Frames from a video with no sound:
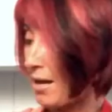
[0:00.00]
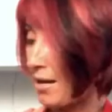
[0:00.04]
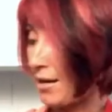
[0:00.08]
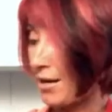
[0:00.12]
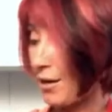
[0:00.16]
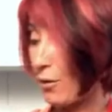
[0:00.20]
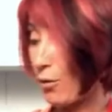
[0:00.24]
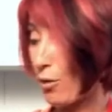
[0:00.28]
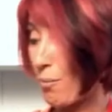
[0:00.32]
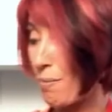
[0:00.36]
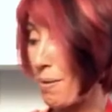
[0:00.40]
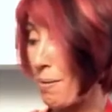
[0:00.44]
Now
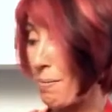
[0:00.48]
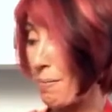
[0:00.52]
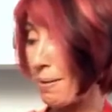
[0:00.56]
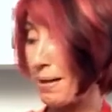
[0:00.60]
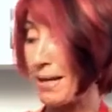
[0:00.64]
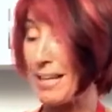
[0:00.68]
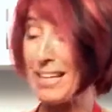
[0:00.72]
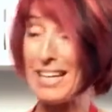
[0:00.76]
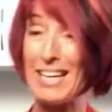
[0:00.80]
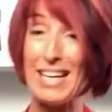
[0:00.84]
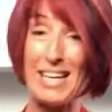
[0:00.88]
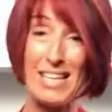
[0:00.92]
remember,
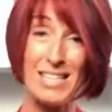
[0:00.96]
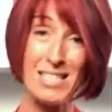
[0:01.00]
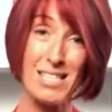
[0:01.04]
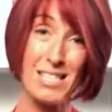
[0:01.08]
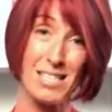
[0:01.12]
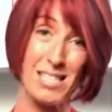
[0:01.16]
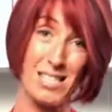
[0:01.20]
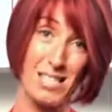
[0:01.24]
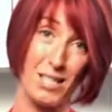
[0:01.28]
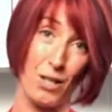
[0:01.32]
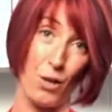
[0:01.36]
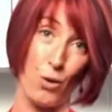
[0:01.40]
it is a
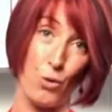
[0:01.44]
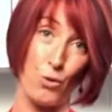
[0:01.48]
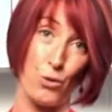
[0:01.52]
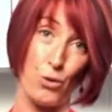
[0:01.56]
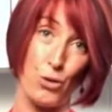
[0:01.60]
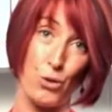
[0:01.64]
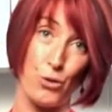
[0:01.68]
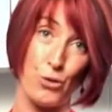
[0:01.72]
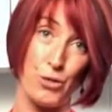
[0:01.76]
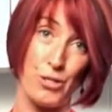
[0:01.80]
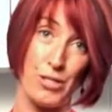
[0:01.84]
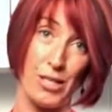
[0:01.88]
slow
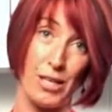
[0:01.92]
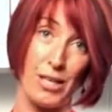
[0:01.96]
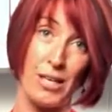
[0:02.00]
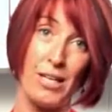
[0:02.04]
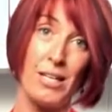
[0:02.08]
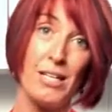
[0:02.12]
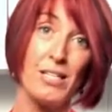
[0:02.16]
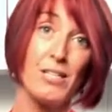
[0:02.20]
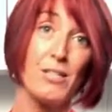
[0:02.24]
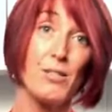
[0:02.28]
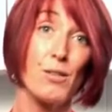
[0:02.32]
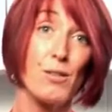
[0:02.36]
juicer.
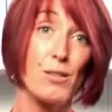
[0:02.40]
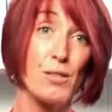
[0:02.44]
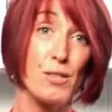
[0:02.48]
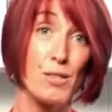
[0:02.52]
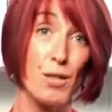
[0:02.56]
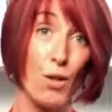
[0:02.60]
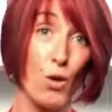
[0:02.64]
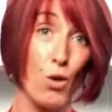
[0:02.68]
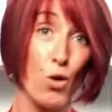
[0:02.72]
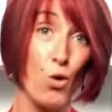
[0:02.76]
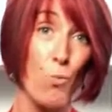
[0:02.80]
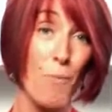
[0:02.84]
So
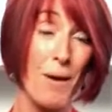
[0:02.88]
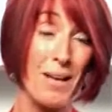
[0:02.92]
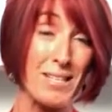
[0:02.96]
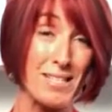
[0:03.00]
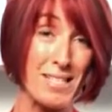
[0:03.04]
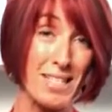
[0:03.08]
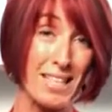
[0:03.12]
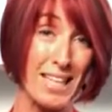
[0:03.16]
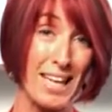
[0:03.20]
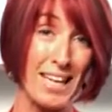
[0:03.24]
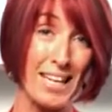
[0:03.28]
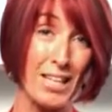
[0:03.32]
slow
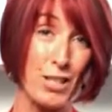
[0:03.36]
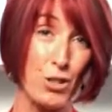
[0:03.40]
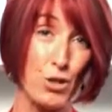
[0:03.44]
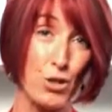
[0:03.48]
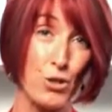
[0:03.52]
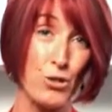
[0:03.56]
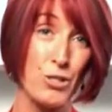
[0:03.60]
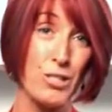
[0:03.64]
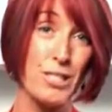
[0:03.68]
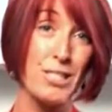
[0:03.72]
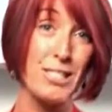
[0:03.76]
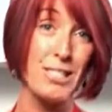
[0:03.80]
masticating
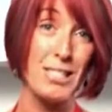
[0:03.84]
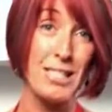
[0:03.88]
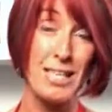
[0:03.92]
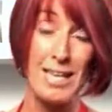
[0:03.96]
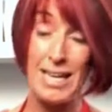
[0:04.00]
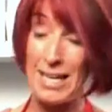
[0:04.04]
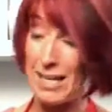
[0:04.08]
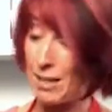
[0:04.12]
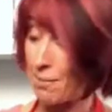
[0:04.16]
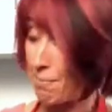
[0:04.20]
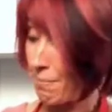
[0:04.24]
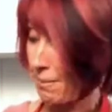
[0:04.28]
juices
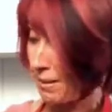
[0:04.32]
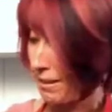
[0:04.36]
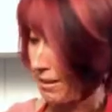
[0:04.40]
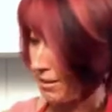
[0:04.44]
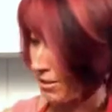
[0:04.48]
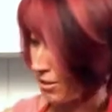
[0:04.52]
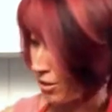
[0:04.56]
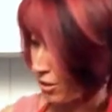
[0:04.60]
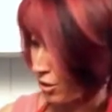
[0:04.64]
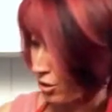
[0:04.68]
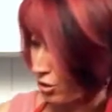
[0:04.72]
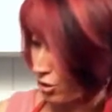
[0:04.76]
need a minute
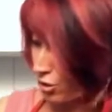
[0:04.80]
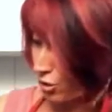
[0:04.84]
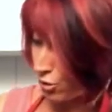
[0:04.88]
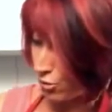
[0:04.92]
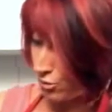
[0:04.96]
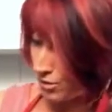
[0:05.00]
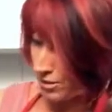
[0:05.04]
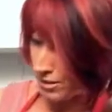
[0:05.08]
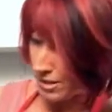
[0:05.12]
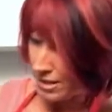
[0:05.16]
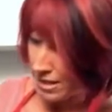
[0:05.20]
to juice.